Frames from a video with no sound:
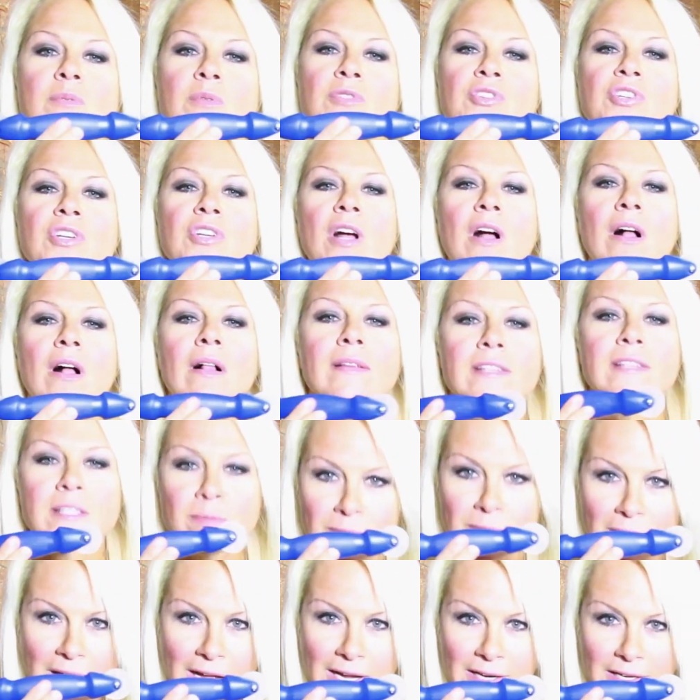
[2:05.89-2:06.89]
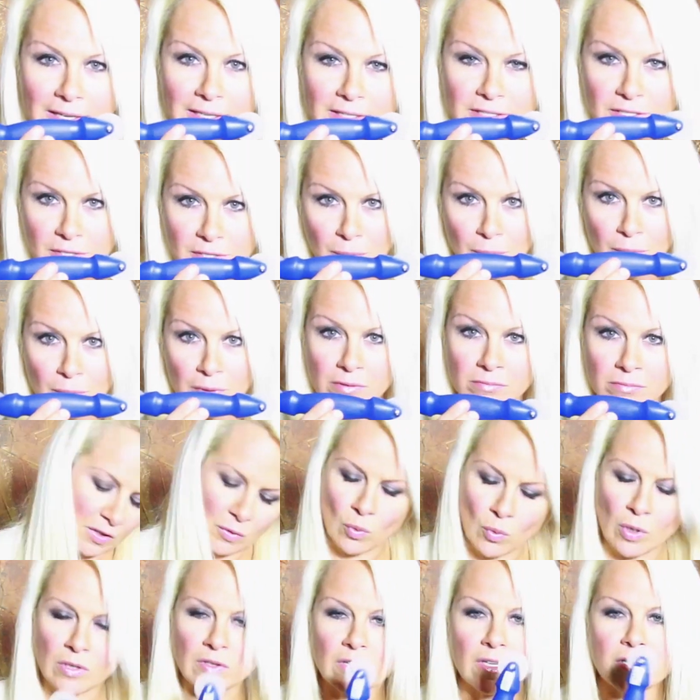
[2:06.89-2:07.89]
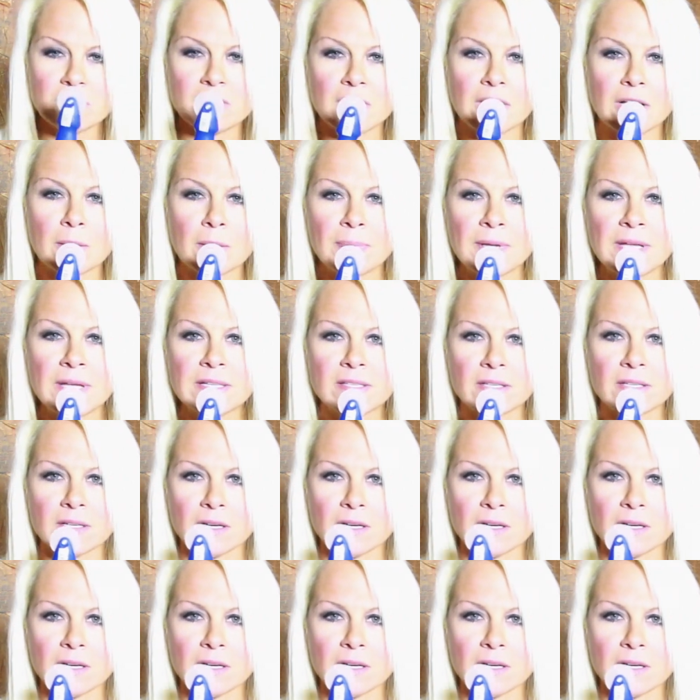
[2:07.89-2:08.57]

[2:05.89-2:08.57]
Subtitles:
what you call a splining tool. One looks like a pizza